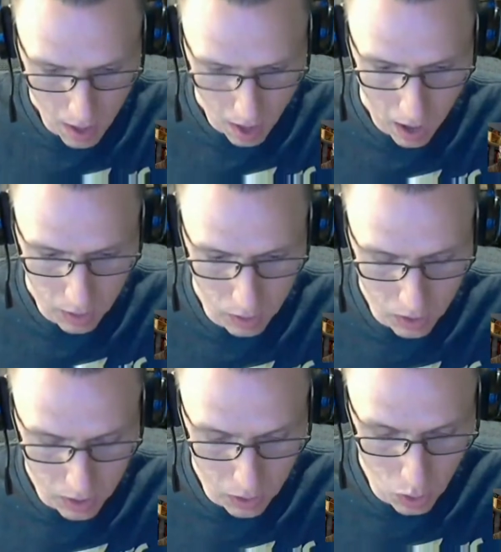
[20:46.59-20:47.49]
I'll notice
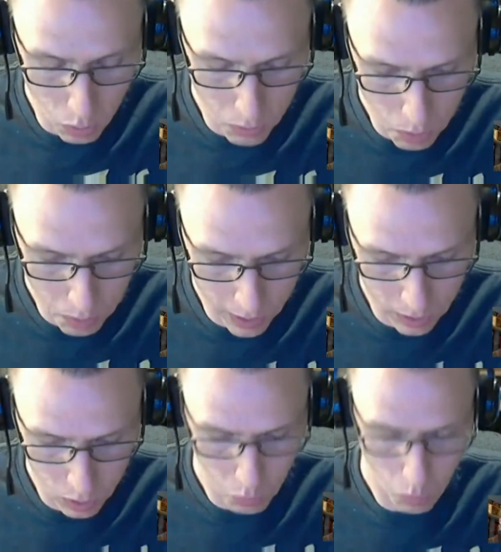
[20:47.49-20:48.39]
is new players
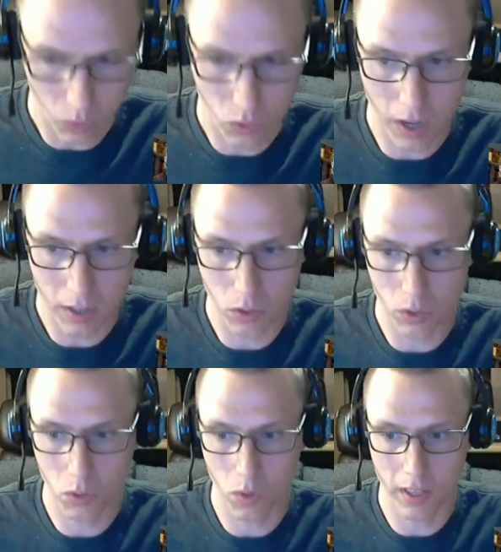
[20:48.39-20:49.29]
will try to do it to
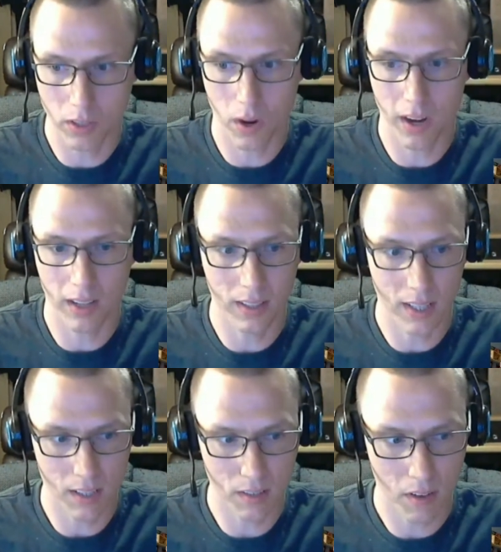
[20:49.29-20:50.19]
where they try to
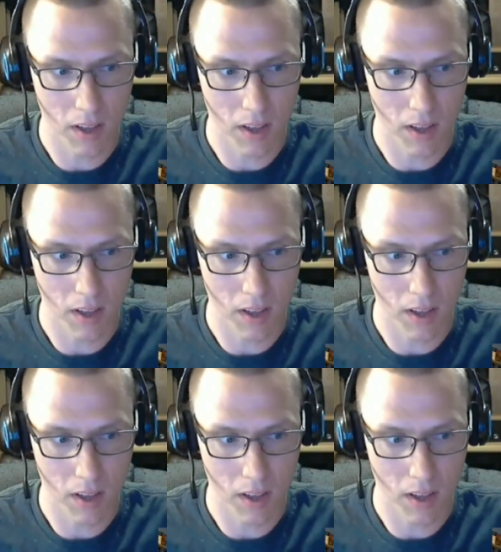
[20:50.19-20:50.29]
leave